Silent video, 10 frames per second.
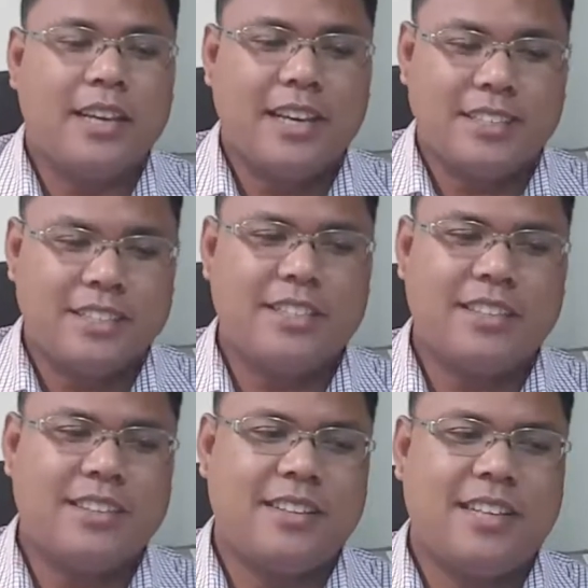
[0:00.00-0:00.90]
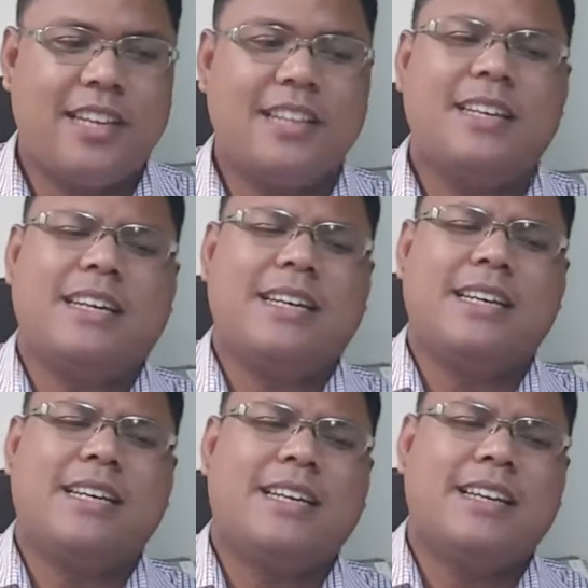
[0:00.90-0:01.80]
It's just that
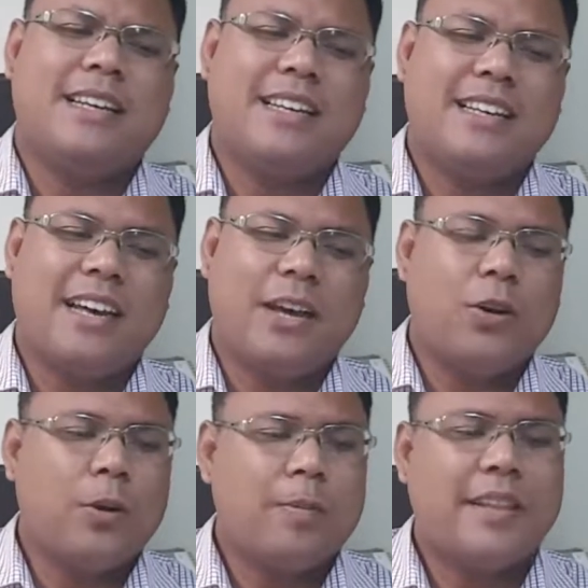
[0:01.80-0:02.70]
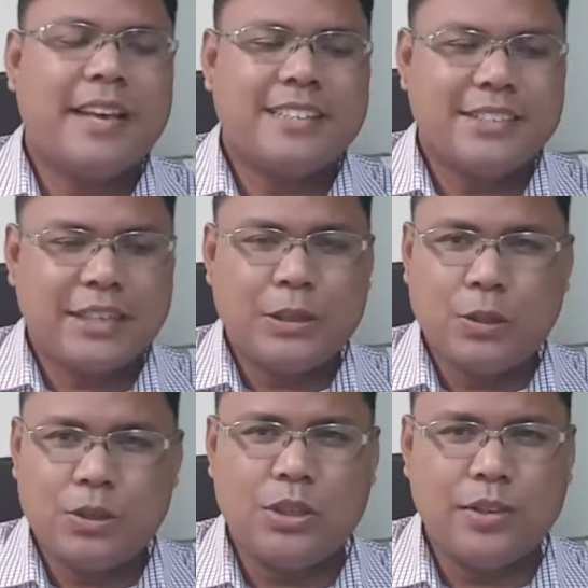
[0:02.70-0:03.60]
I hope the
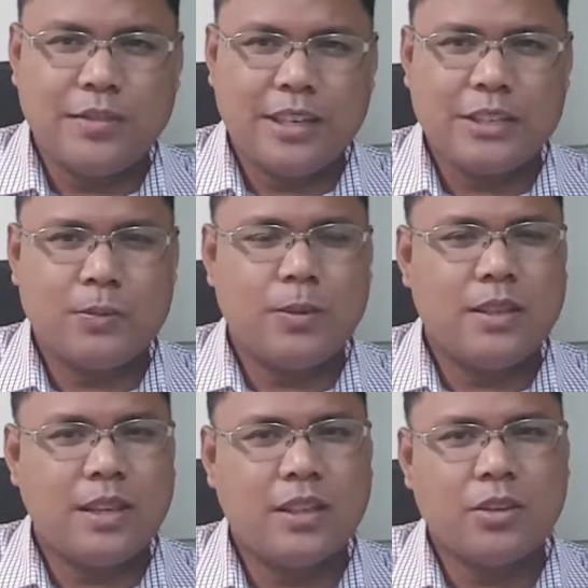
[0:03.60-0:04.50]
execution of this will not